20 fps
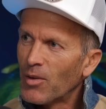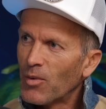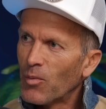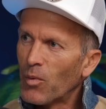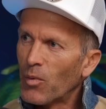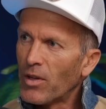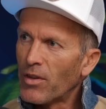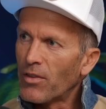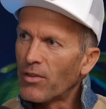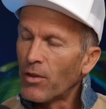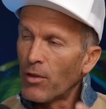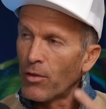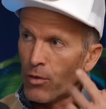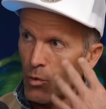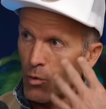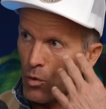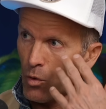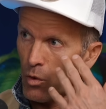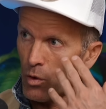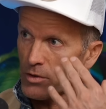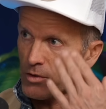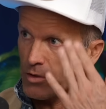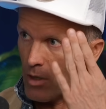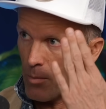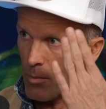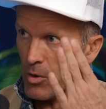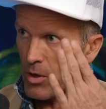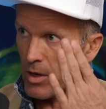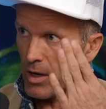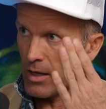with the thoughts, our
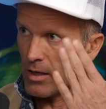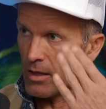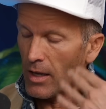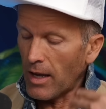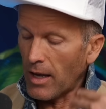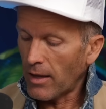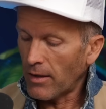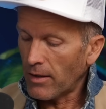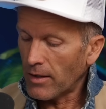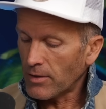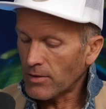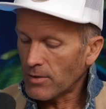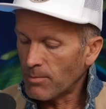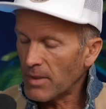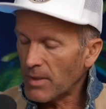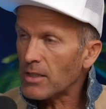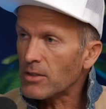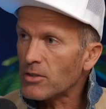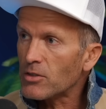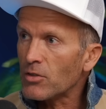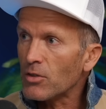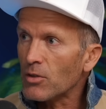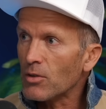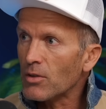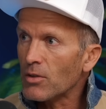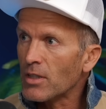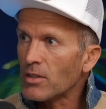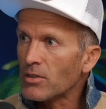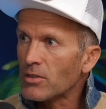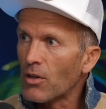brain, and this meat
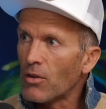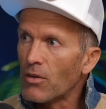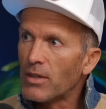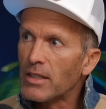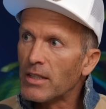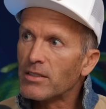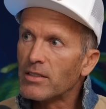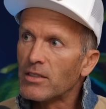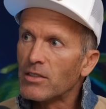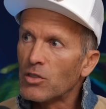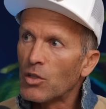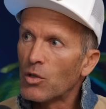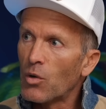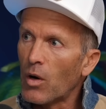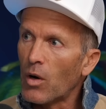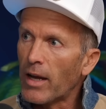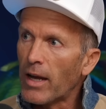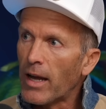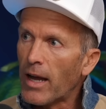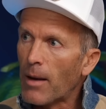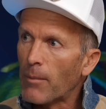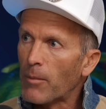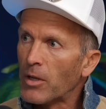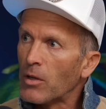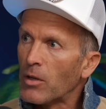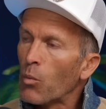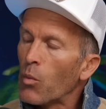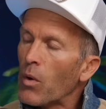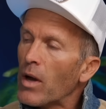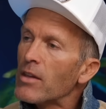suit as though this is who I am. And
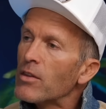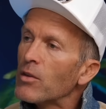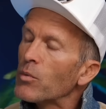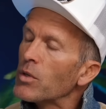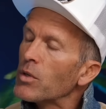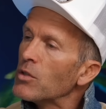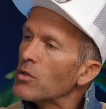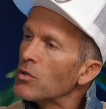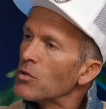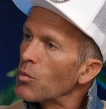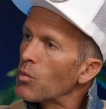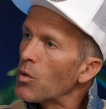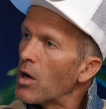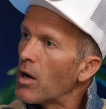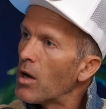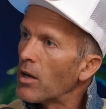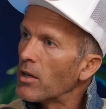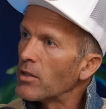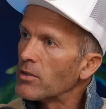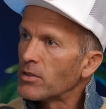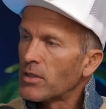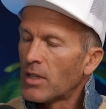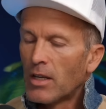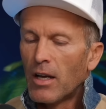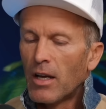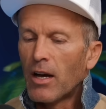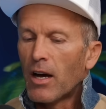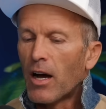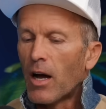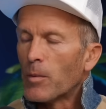the way that we use words,
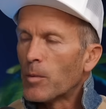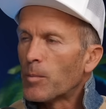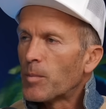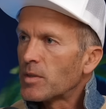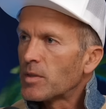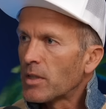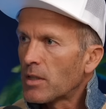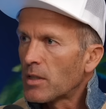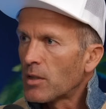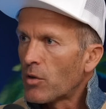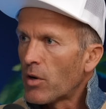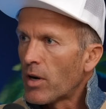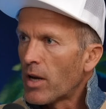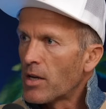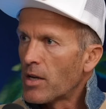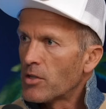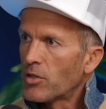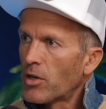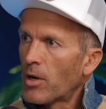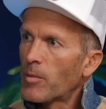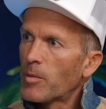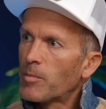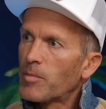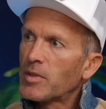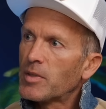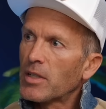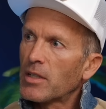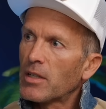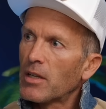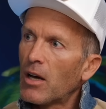I'm a particular age, I'm a
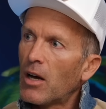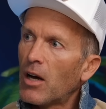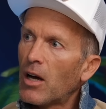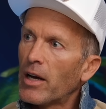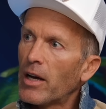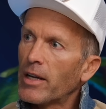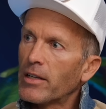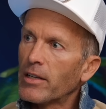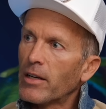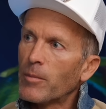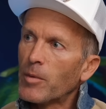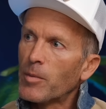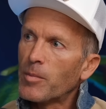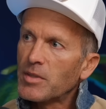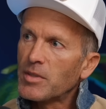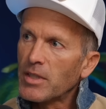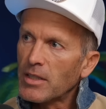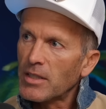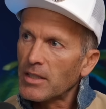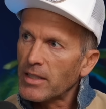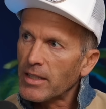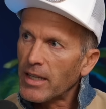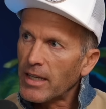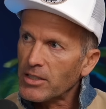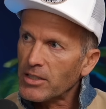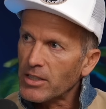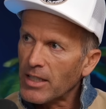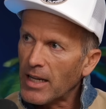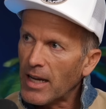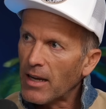particular height, I'm a particular
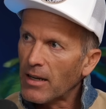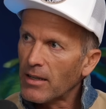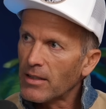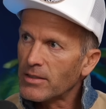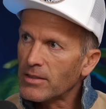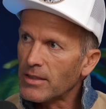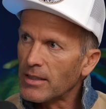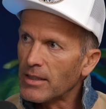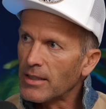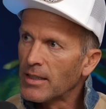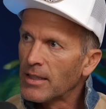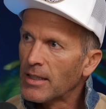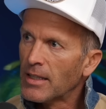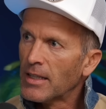nationality.